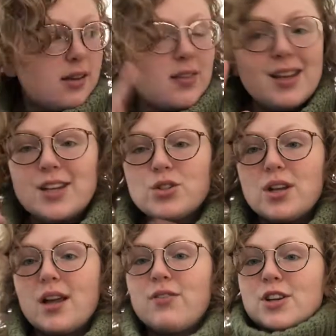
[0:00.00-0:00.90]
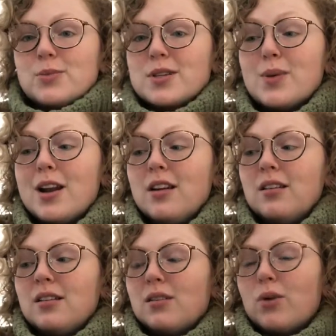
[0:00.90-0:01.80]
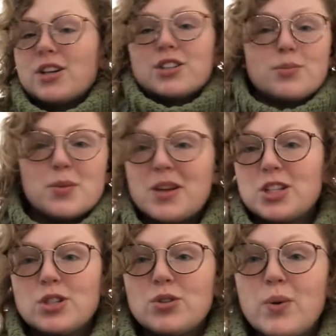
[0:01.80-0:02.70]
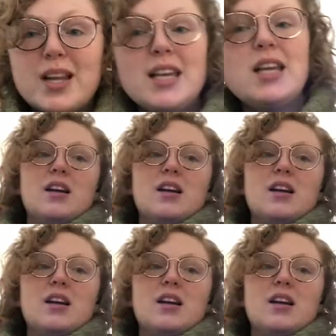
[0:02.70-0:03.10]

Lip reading: And then yesterday I finished my sweater, watched some Dimension 20,